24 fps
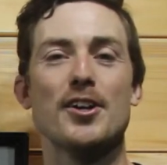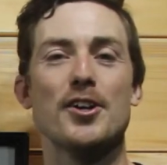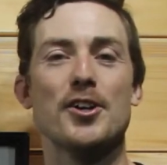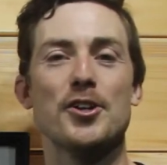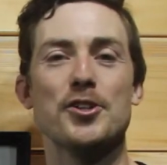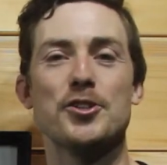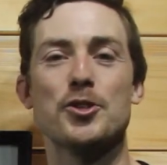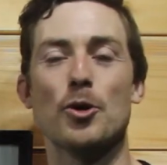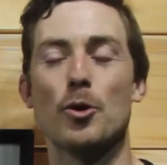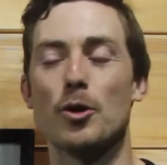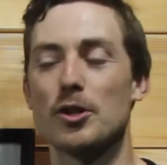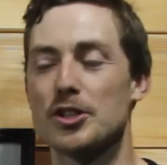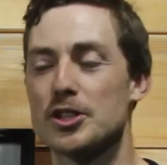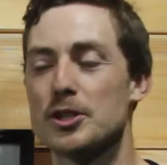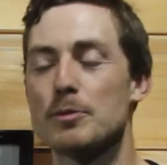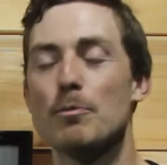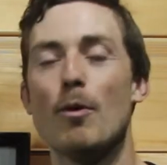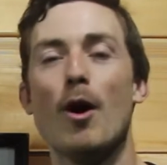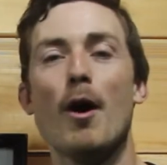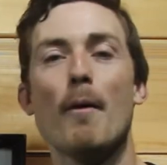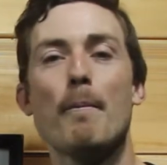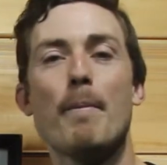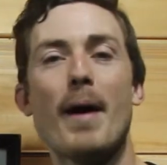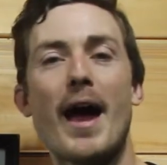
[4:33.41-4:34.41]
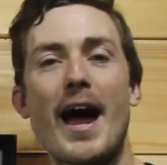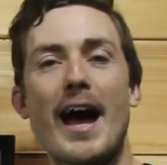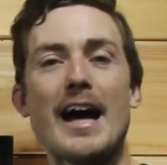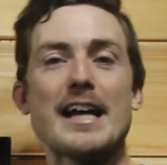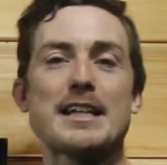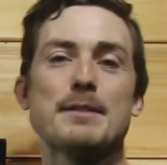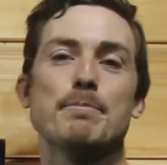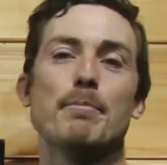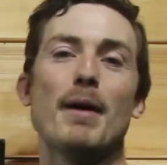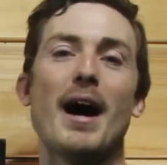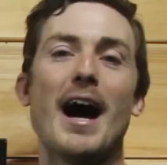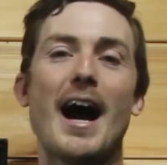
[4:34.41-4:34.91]
So a small
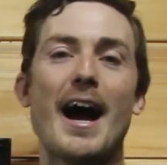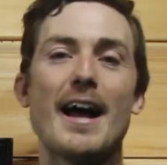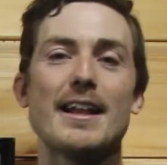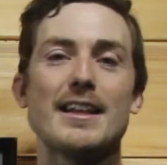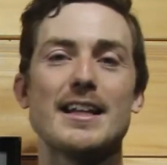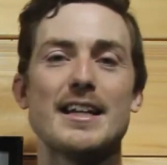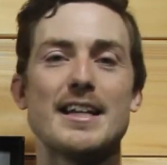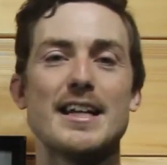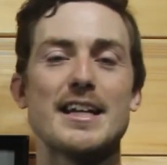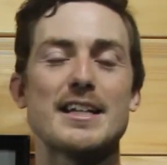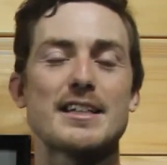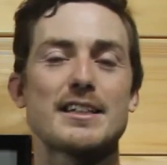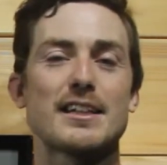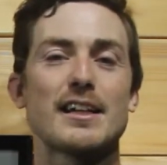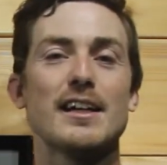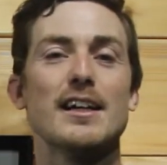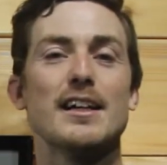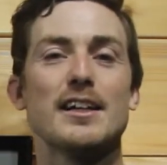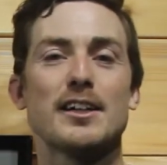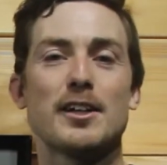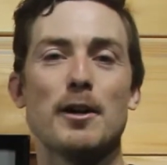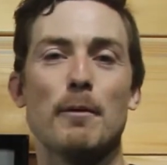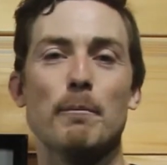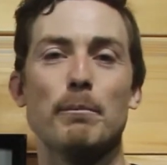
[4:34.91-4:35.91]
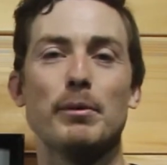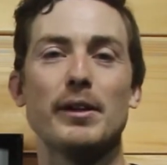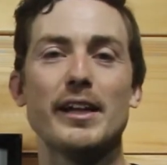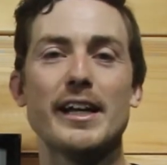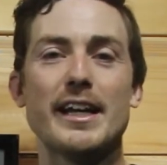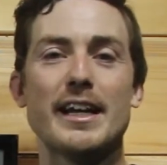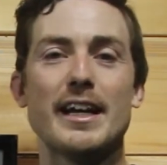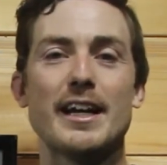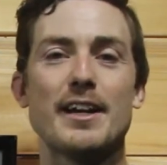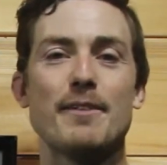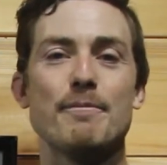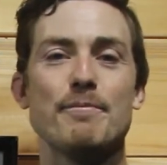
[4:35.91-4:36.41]
pass behind the disc
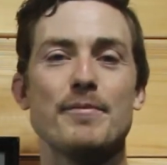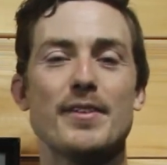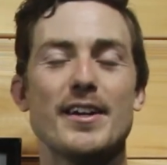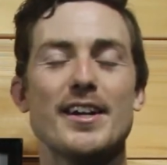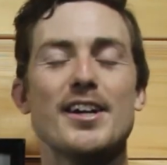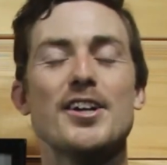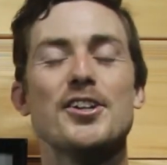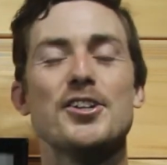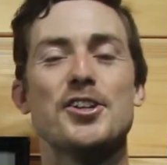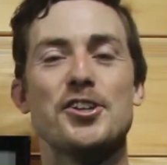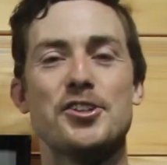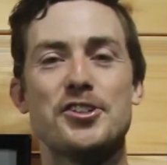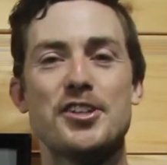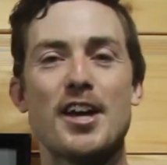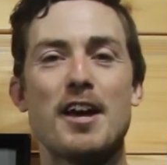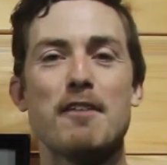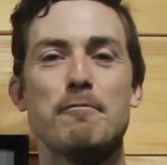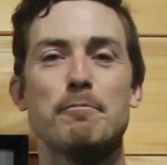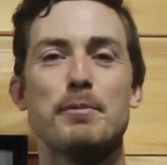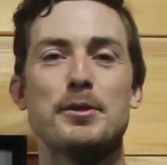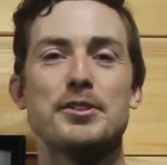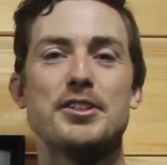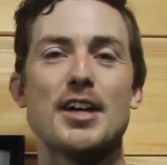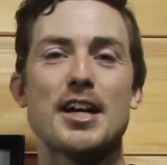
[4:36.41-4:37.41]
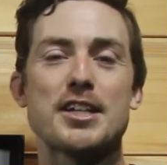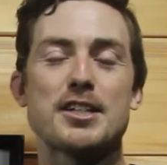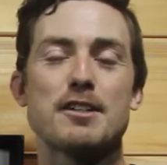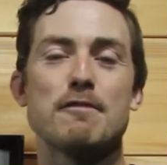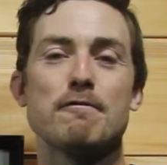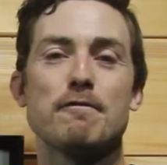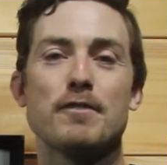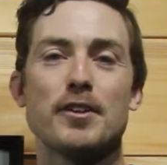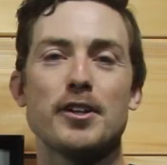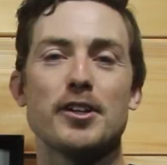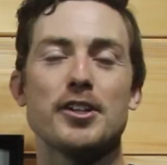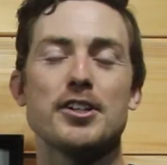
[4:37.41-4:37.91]
completed to save possession
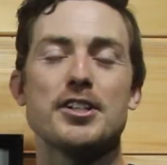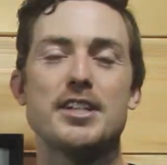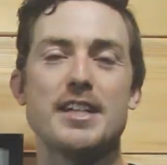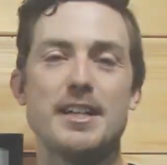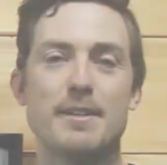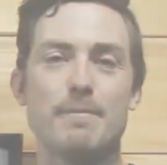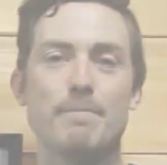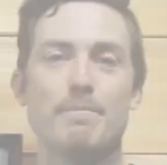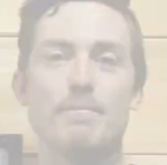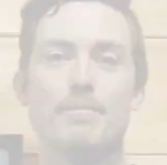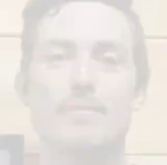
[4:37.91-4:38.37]
for your team.